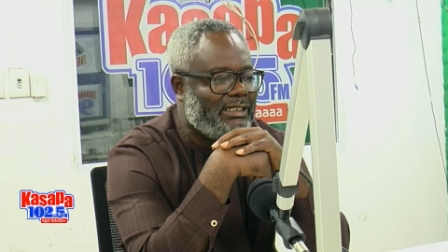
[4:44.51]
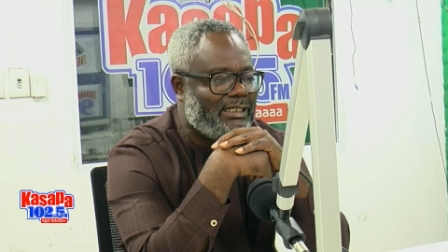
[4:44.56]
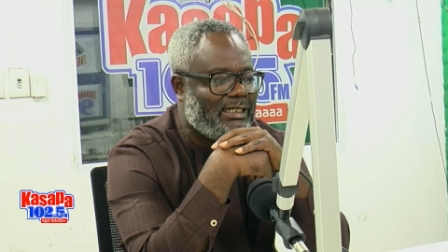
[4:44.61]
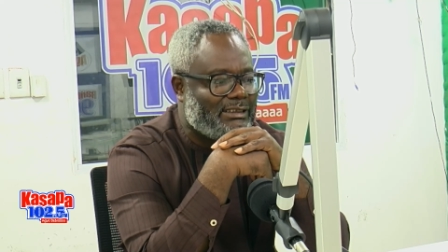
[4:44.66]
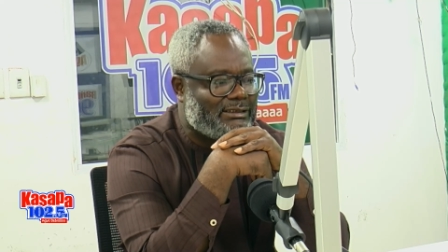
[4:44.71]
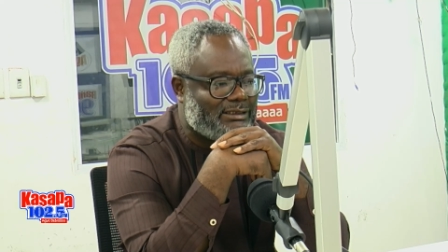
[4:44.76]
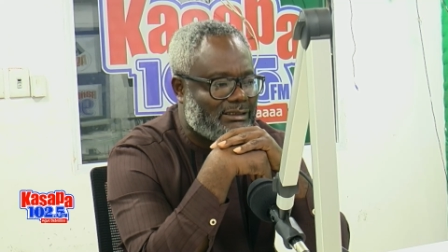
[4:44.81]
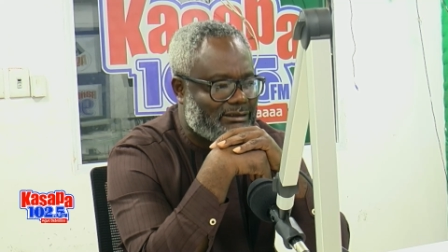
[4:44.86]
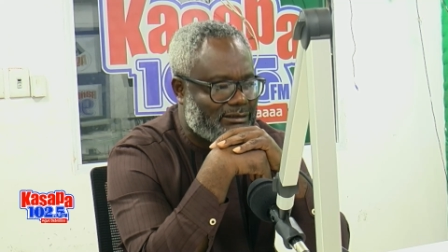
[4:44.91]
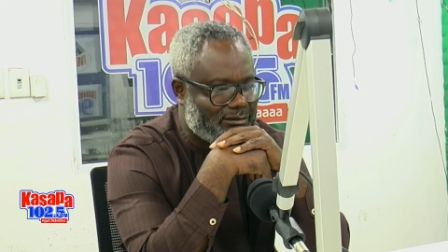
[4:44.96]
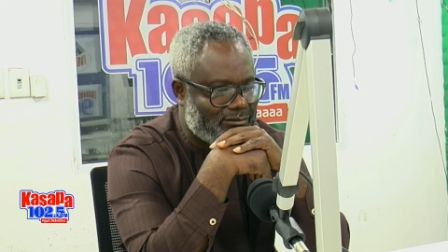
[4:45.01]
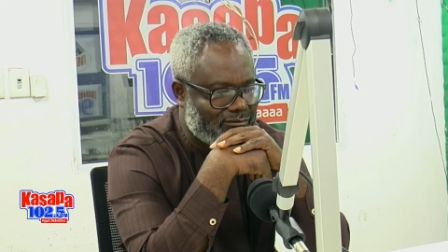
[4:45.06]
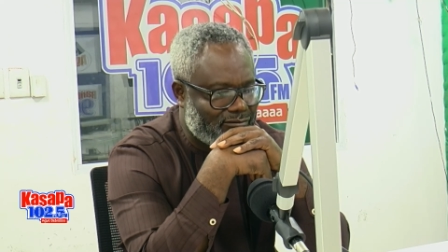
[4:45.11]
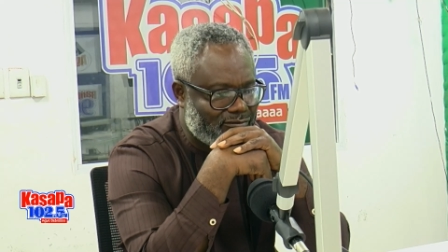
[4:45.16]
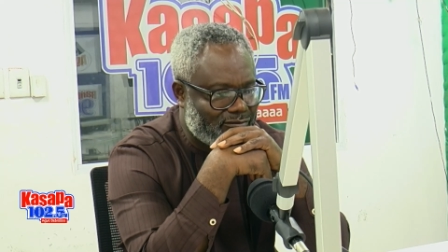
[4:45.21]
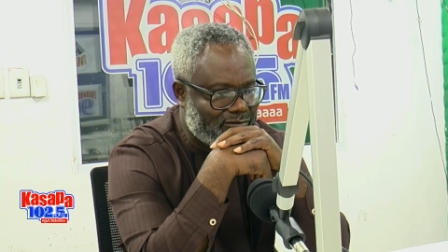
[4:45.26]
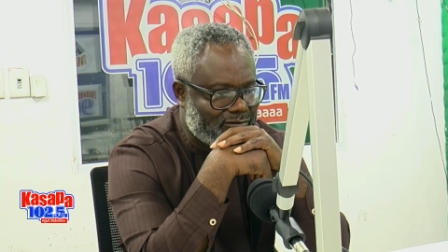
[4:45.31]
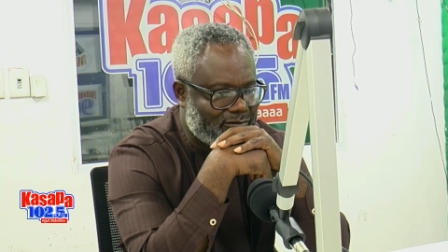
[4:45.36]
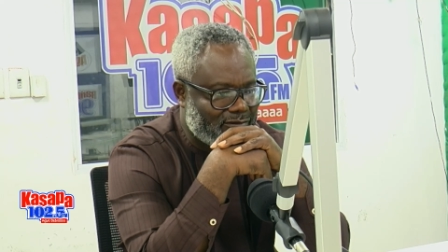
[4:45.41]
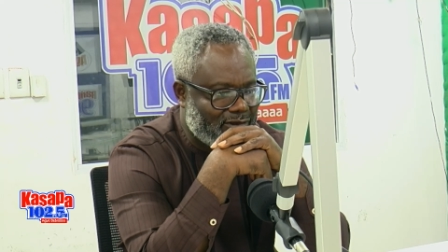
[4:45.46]
asset
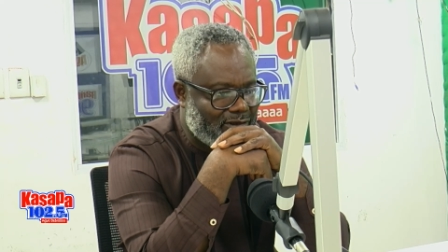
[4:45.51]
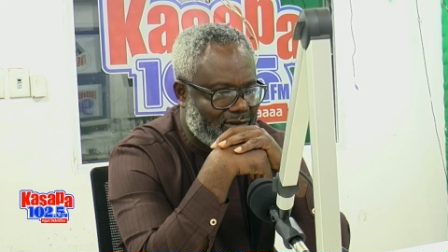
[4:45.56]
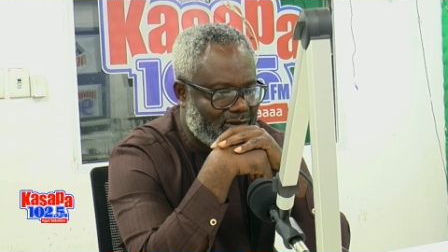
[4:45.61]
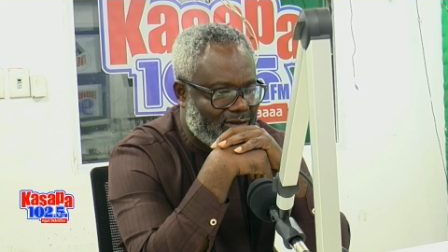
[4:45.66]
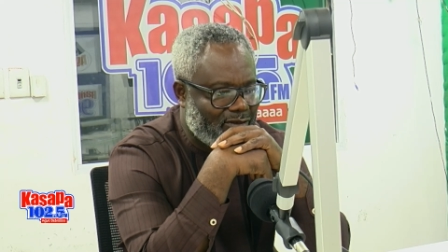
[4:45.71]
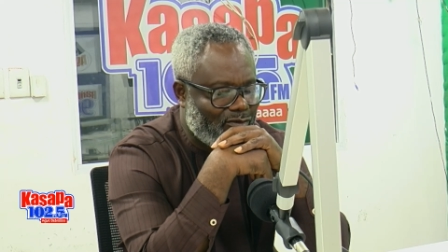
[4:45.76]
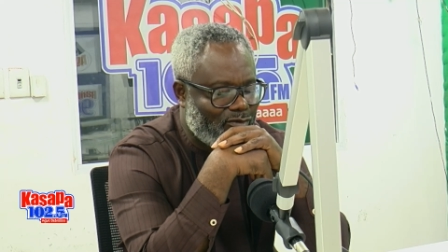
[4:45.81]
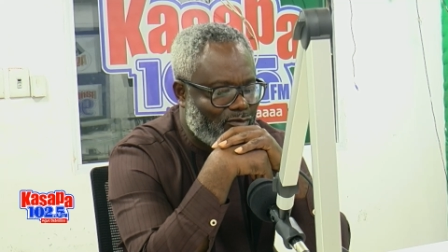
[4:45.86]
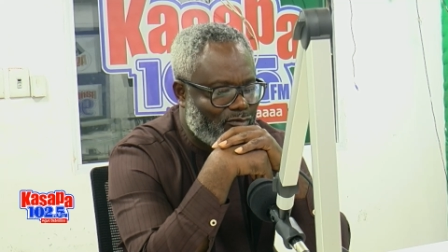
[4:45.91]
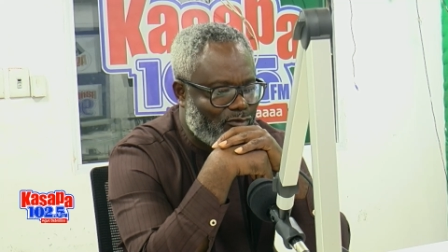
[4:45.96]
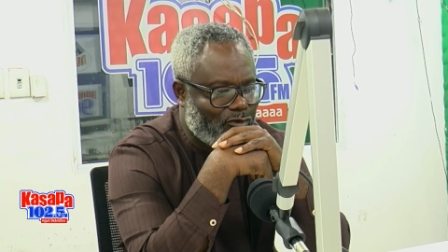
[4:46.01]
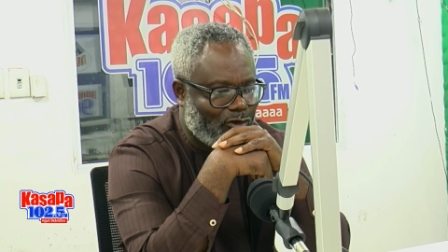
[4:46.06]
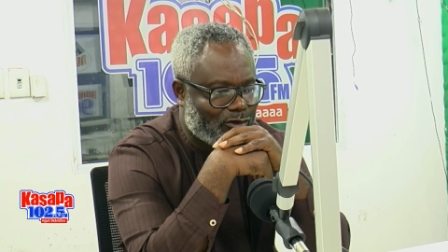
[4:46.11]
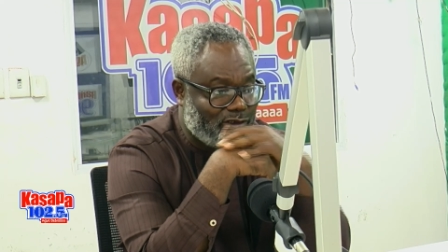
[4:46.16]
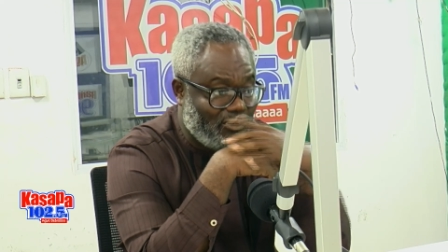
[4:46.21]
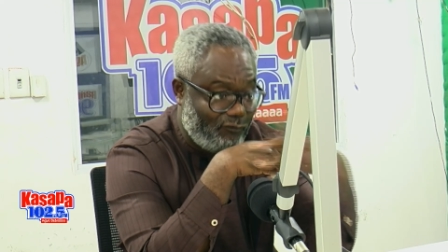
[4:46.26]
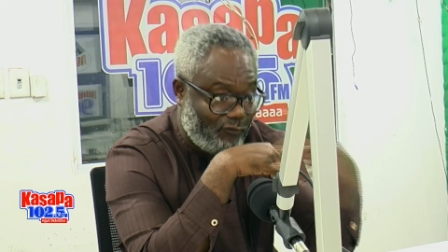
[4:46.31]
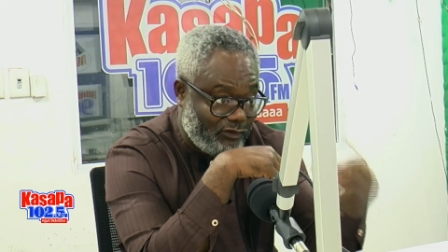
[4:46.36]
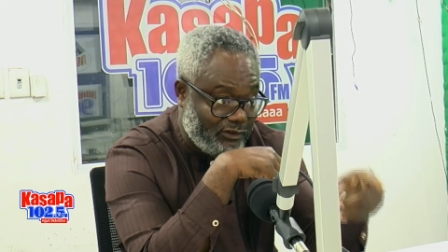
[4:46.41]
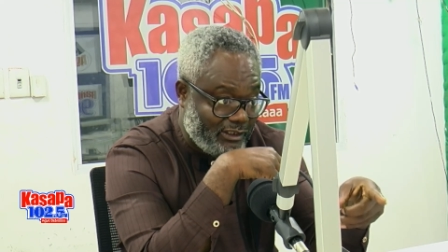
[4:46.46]
because
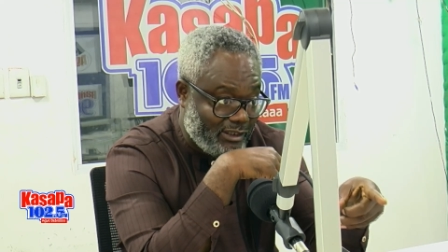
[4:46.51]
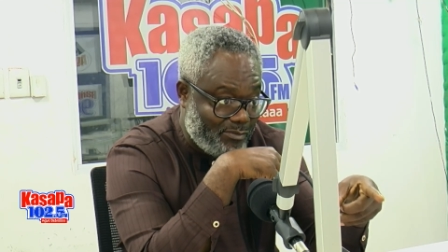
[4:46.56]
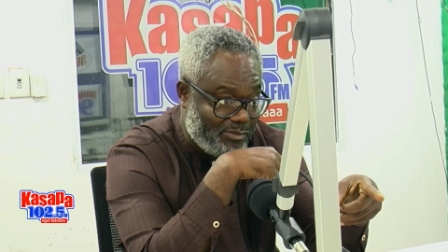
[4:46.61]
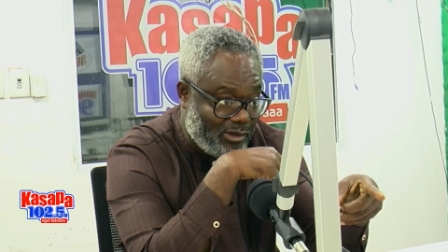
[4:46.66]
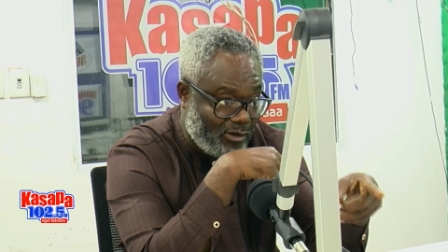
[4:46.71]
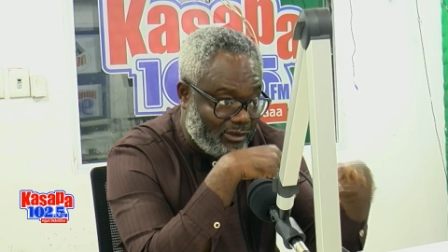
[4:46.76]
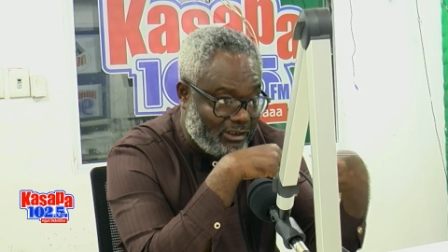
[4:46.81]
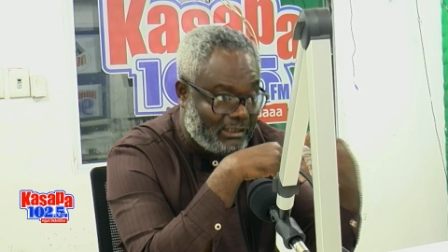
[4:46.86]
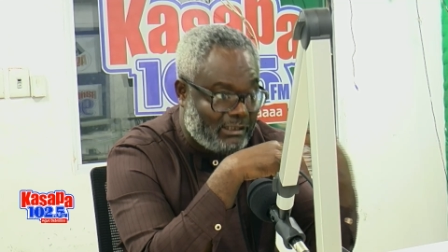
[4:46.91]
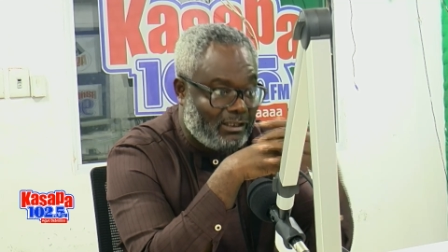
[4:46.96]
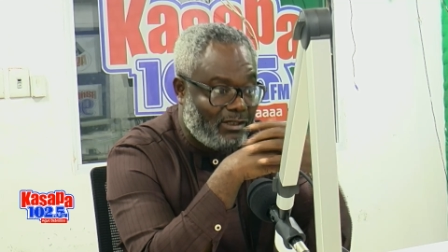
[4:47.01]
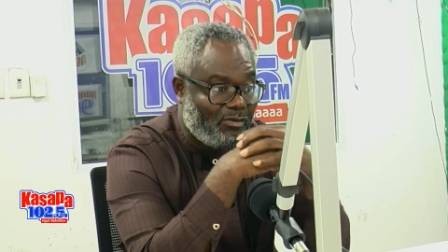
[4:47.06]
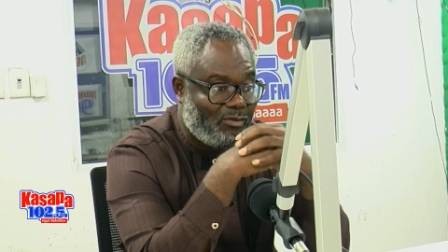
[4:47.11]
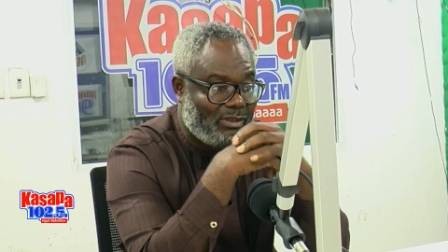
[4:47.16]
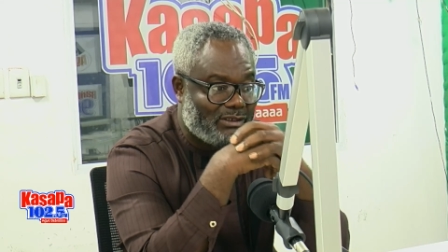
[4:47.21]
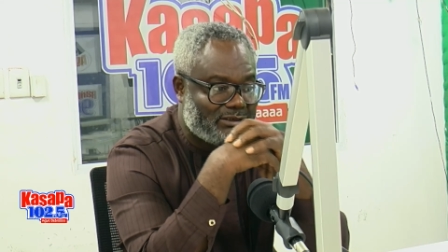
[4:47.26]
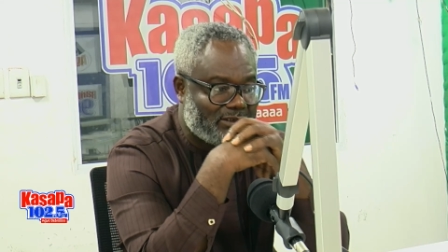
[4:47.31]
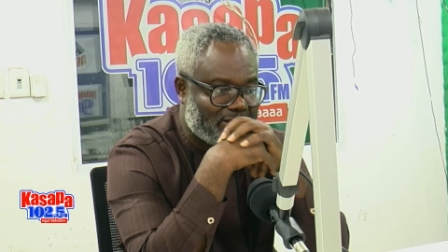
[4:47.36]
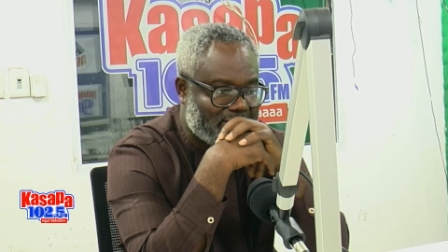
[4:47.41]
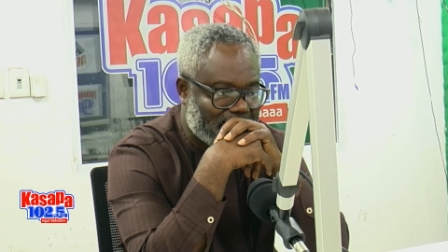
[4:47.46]
every year, be all declare
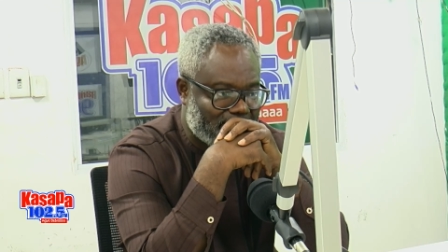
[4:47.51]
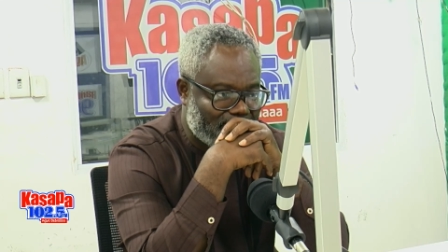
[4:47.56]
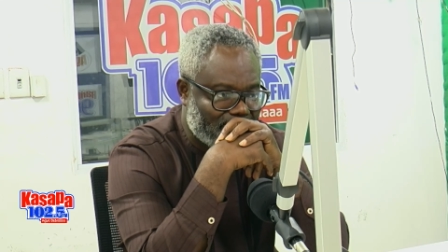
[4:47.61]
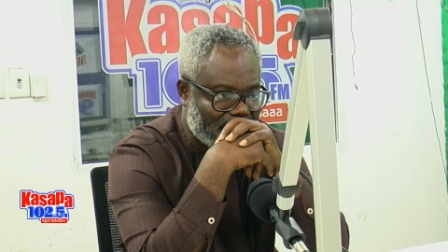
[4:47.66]
asset.